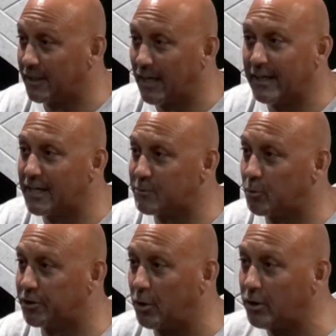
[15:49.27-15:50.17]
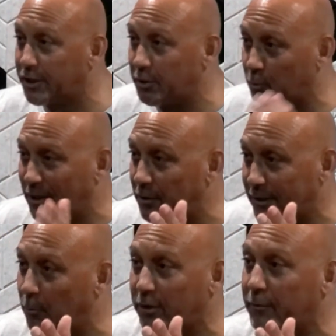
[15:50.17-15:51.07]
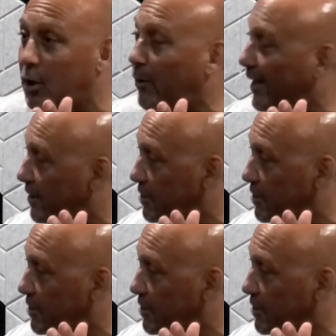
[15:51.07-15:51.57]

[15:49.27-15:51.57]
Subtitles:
A lot of guys they'll look at the window and they won't even go in.